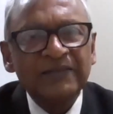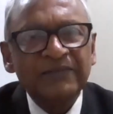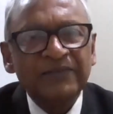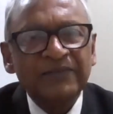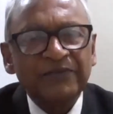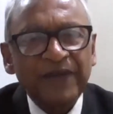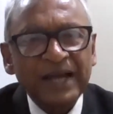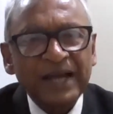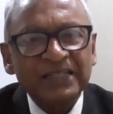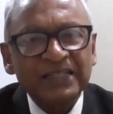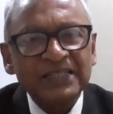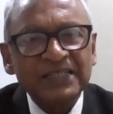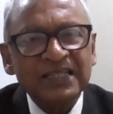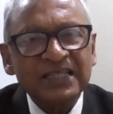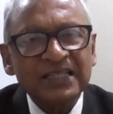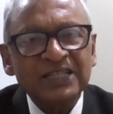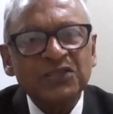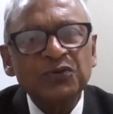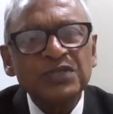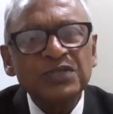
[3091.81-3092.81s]
fact is
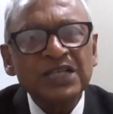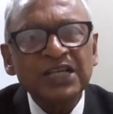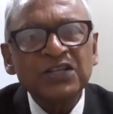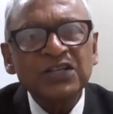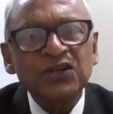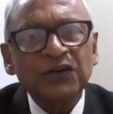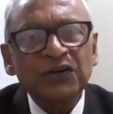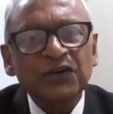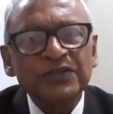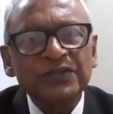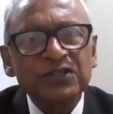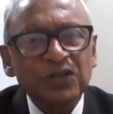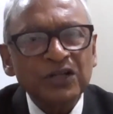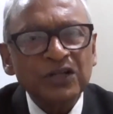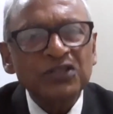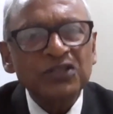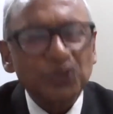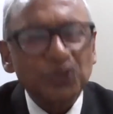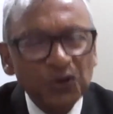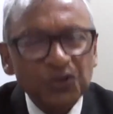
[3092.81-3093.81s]
that switching it off is not a
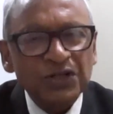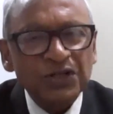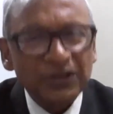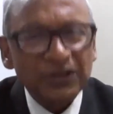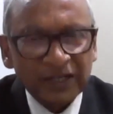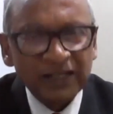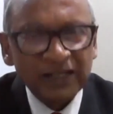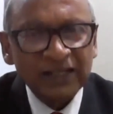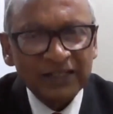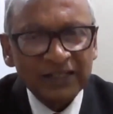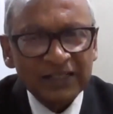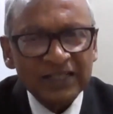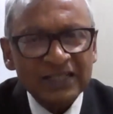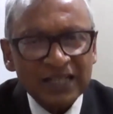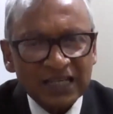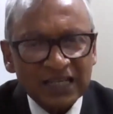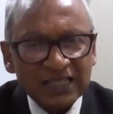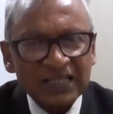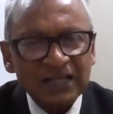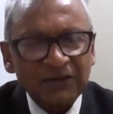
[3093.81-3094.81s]
solution. It is
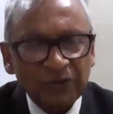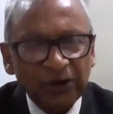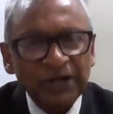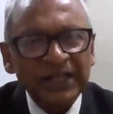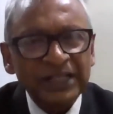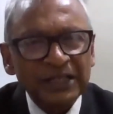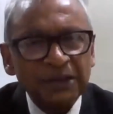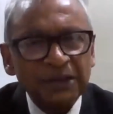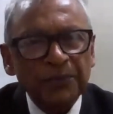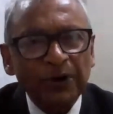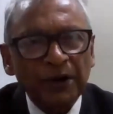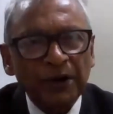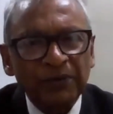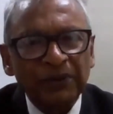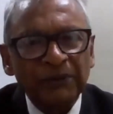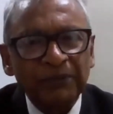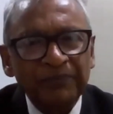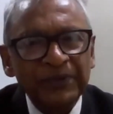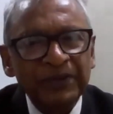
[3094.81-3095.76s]
just avoiding the problem.